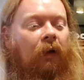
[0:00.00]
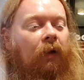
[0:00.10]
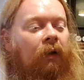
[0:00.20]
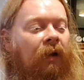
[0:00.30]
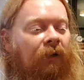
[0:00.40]

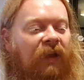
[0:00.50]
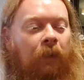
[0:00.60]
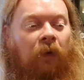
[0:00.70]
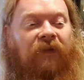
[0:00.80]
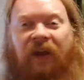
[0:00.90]
you know, and they
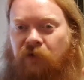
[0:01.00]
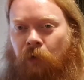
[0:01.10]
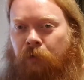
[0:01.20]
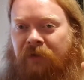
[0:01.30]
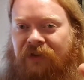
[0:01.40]
want that
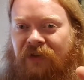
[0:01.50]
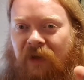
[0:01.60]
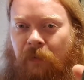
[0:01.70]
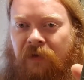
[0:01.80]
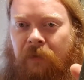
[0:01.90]
tourist because
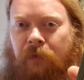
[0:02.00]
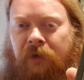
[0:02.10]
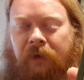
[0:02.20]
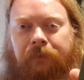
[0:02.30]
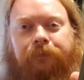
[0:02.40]
they want the
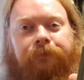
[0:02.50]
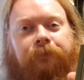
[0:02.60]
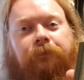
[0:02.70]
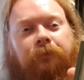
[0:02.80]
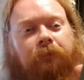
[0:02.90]
money.
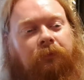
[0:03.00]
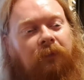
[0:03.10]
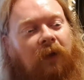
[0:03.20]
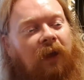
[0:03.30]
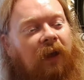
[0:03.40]

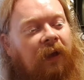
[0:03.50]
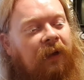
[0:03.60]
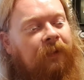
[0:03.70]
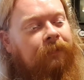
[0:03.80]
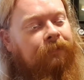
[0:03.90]

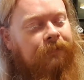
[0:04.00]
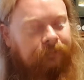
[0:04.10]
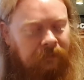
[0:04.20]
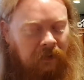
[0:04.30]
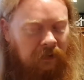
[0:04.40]
And
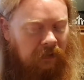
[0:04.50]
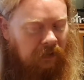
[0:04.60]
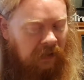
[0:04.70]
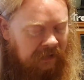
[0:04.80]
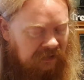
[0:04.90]

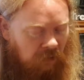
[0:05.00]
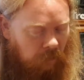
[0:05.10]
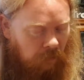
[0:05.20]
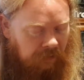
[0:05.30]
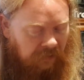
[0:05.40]
it's
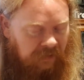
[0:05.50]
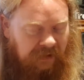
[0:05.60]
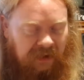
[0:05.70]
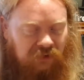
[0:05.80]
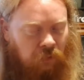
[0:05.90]
not one I
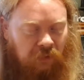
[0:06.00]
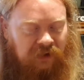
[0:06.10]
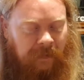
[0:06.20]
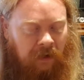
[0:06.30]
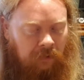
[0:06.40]
think gets
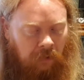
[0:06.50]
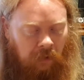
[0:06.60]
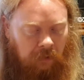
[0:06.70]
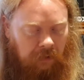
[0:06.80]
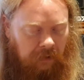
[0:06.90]
talked about a
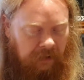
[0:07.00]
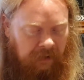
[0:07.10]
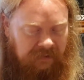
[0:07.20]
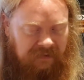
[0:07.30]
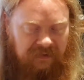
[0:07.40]
lot.
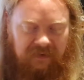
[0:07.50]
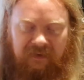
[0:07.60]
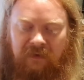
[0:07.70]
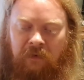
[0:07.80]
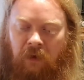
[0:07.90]

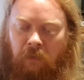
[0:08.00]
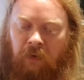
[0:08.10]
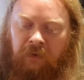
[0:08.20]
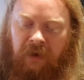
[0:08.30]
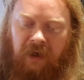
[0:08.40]
It's not
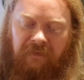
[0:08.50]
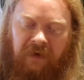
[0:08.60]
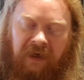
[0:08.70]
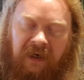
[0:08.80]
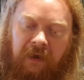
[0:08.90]
one I
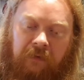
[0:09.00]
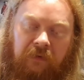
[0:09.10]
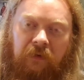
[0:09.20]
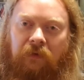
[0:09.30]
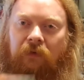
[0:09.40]
ever hear.
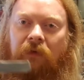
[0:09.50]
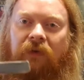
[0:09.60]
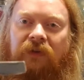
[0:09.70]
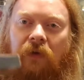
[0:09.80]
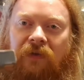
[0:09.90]
Oh God, look
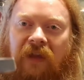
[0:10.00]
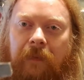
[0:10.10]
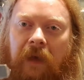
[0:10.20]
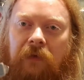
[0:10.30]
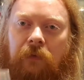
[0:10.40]
at the size of
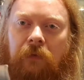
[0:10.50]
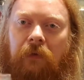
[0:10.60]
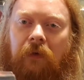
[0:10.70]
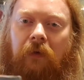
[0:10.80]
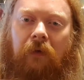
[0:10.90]
that manual.
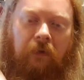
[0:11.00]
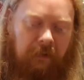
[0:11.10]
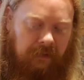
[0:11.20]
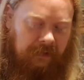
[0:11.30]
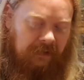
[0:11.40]

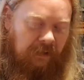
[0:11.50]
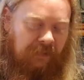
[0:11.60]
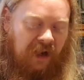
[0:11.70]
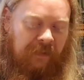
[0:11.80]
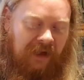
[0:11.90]
I
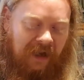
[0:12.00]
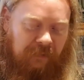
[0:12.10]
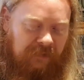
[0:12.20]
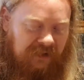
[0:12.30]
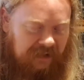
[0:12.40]
wonder how many
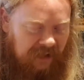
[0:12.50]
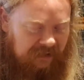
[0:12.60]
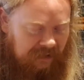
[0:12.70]
languages that's